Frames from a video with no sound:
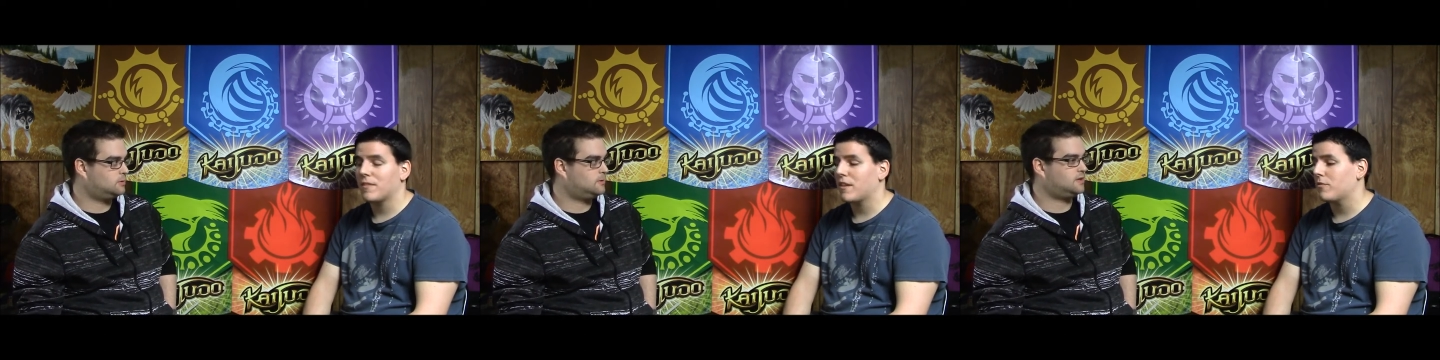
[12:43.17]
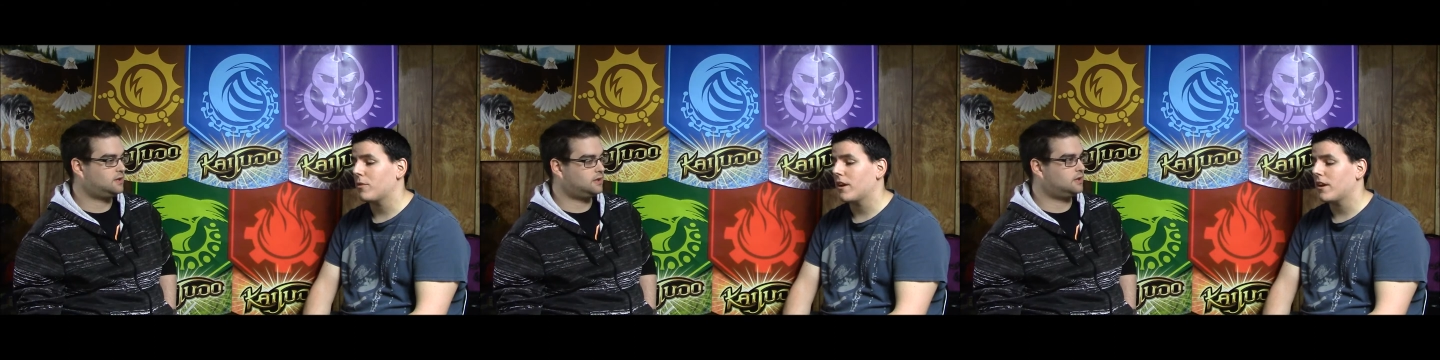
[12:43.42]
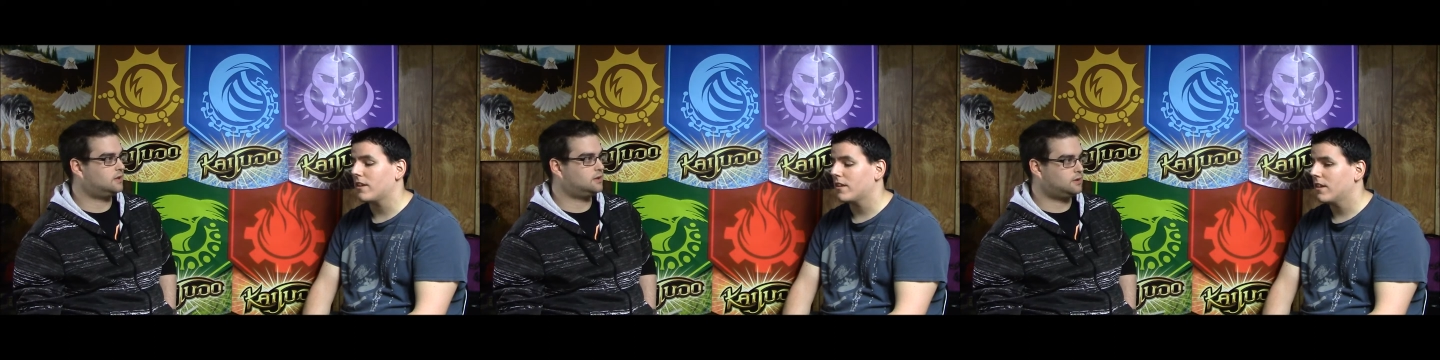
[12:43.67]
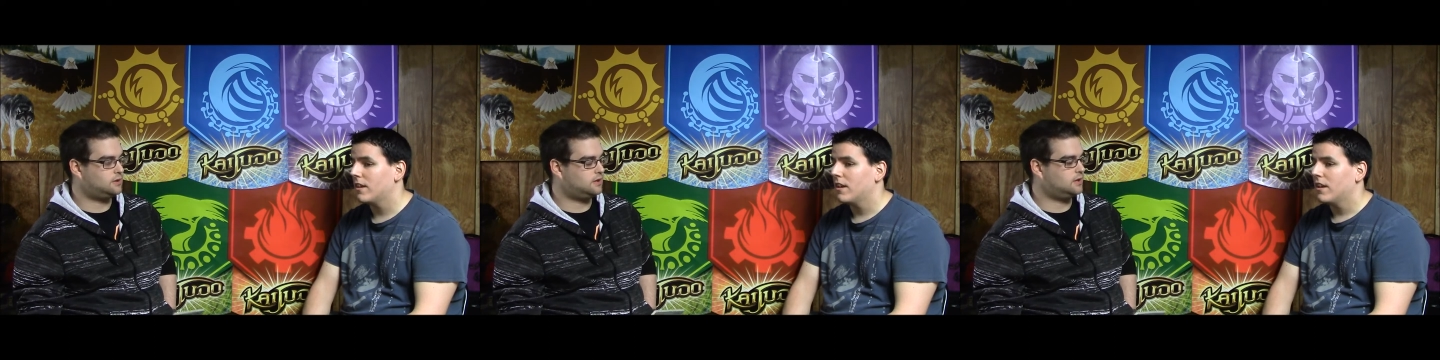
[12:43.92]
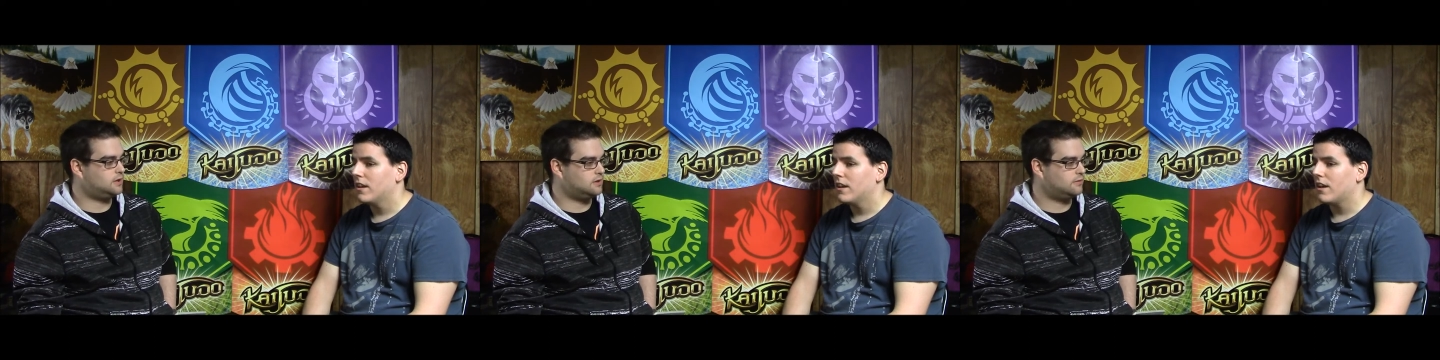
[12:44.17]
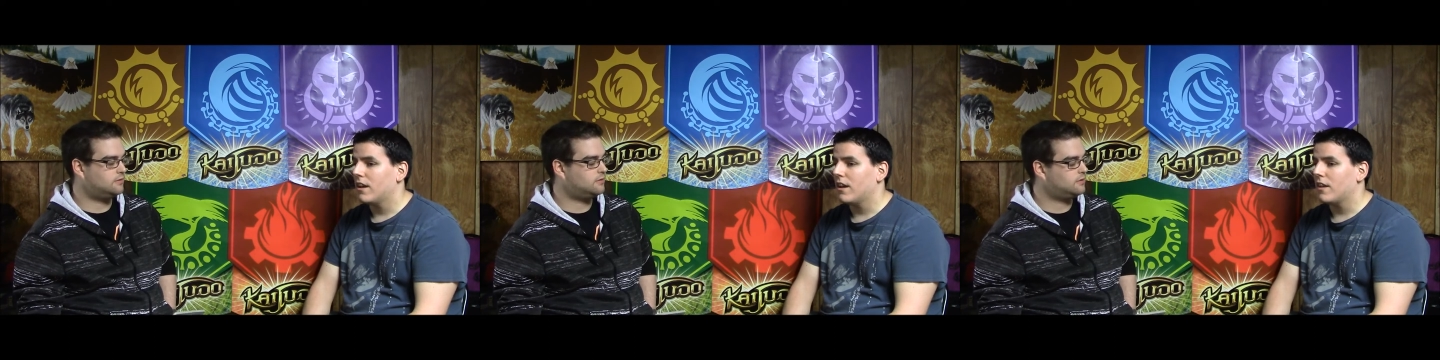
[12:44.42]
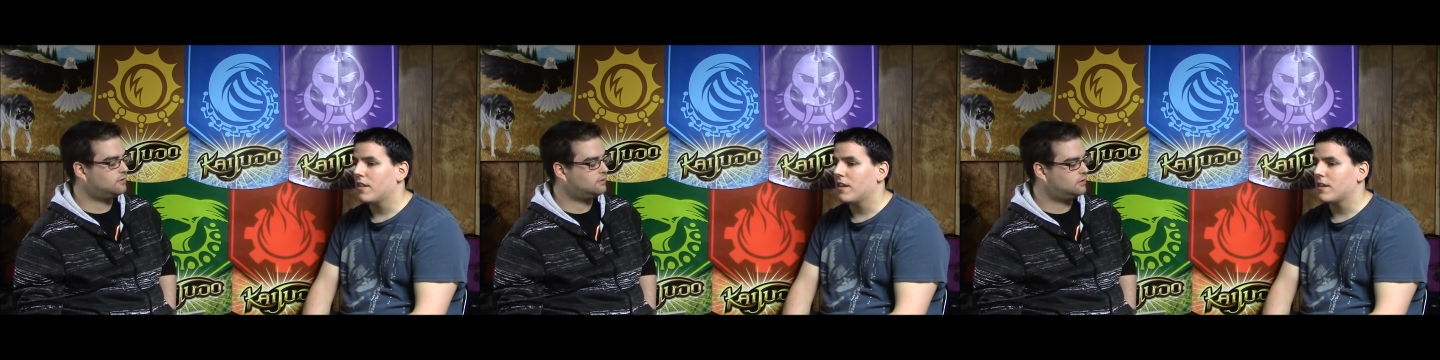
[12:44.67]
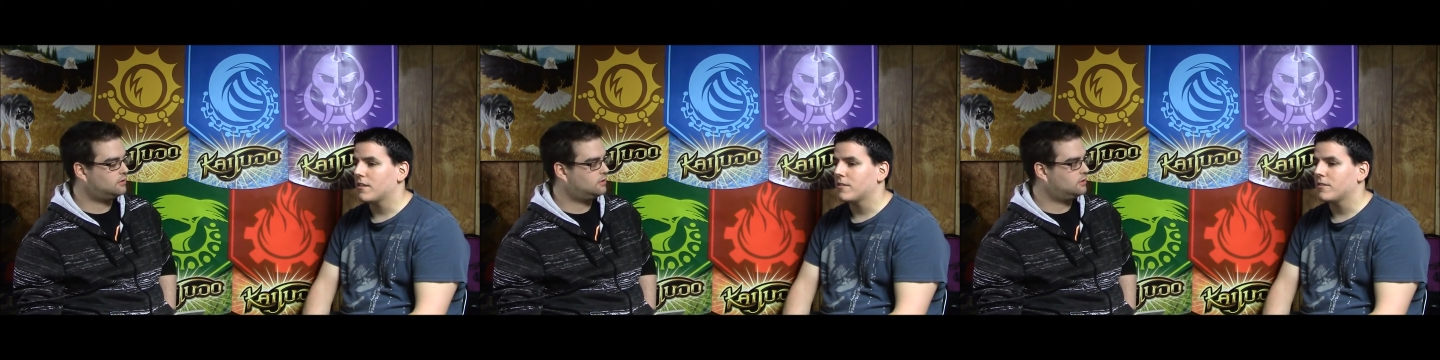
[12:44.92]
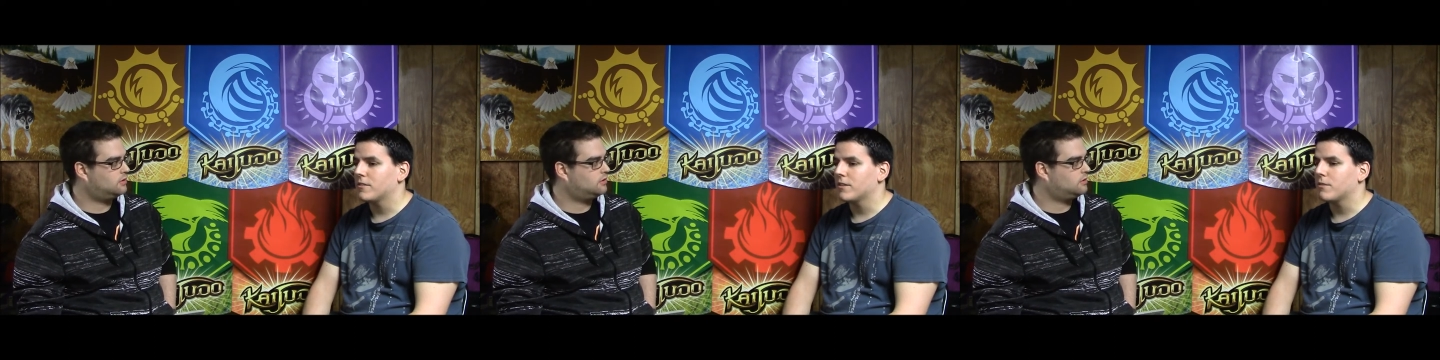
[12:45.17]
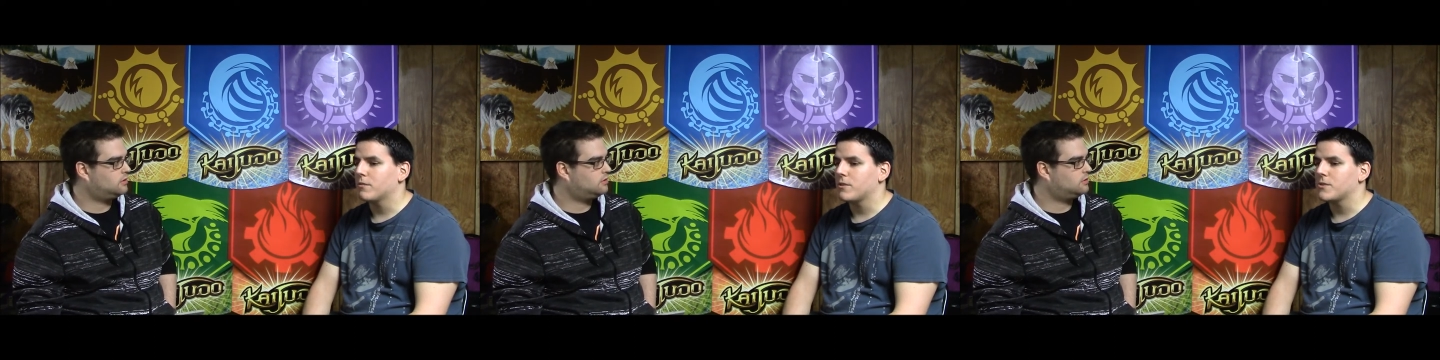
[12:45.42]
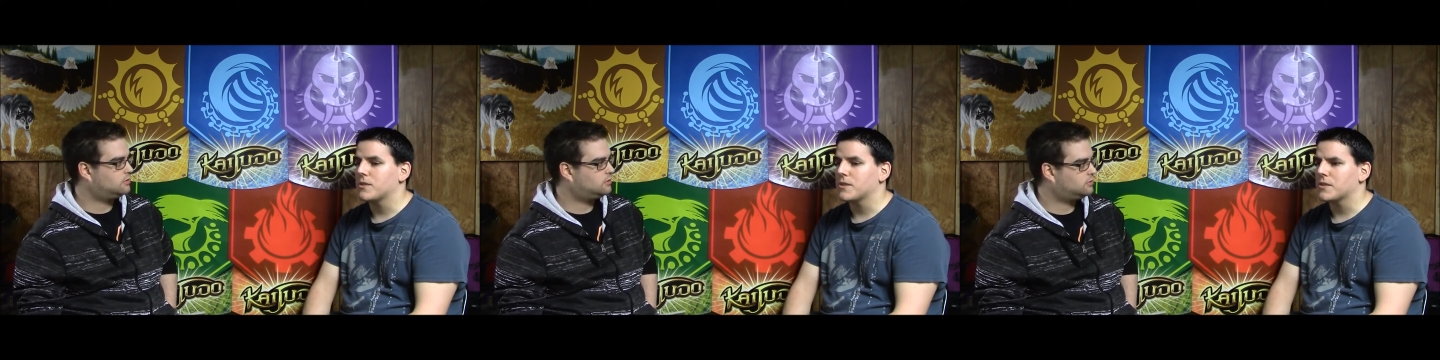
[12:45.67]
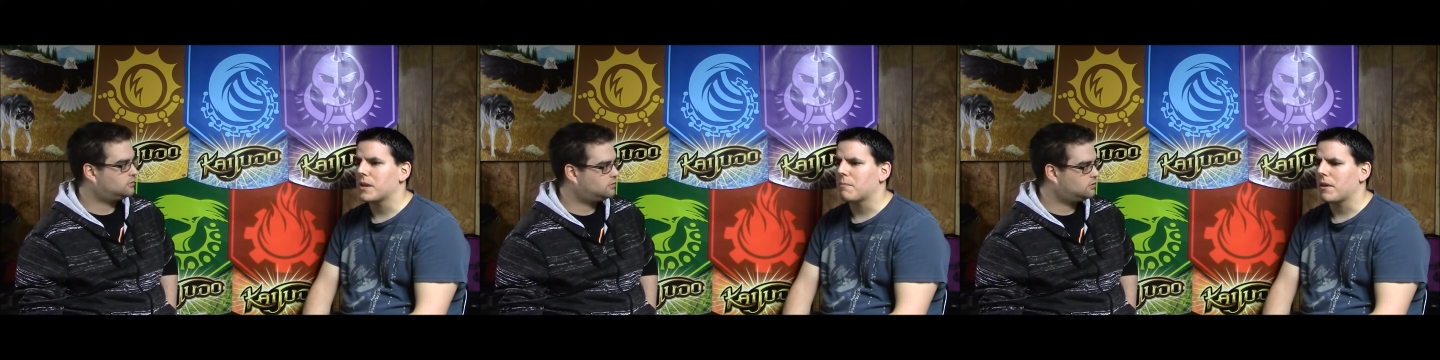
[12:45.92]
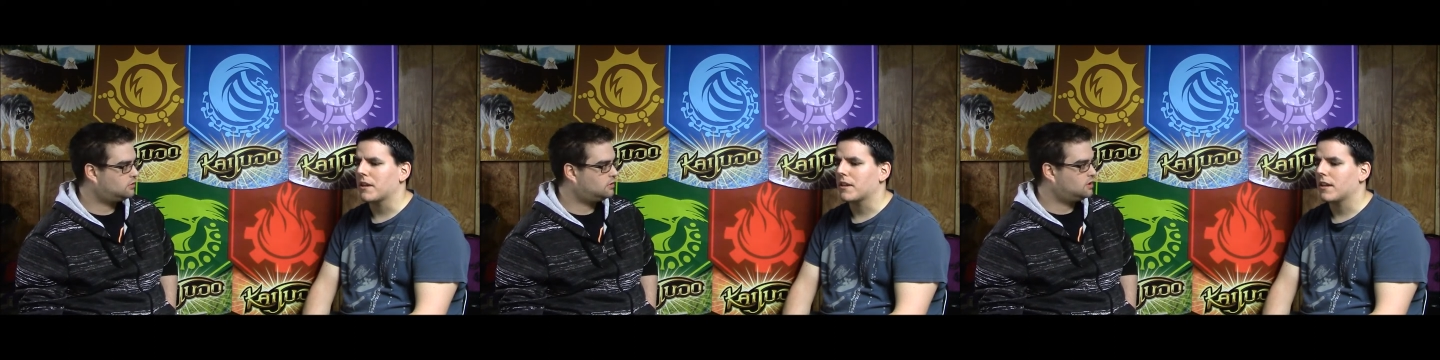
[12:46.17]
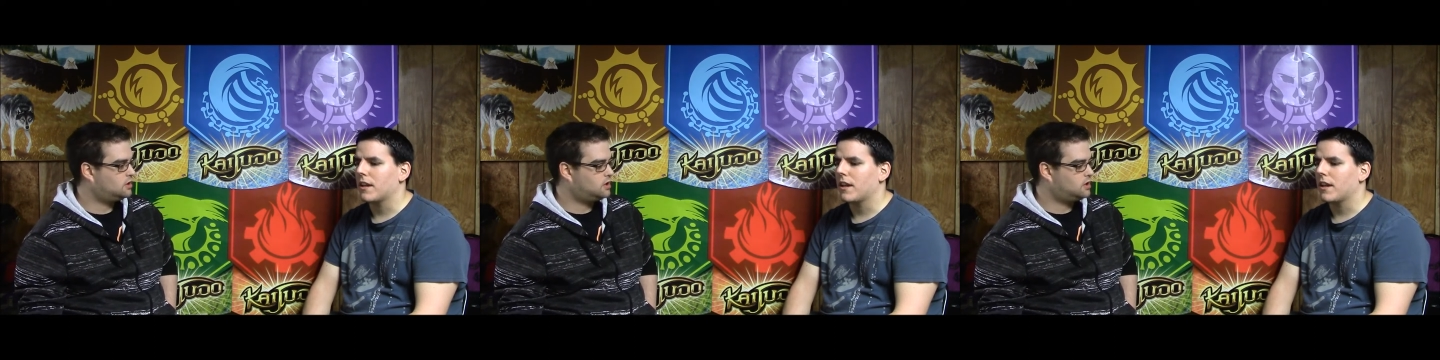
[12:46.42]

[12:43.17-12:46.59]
Speaker 1: FYI. Yeah. Uh, they literally were using the same deck,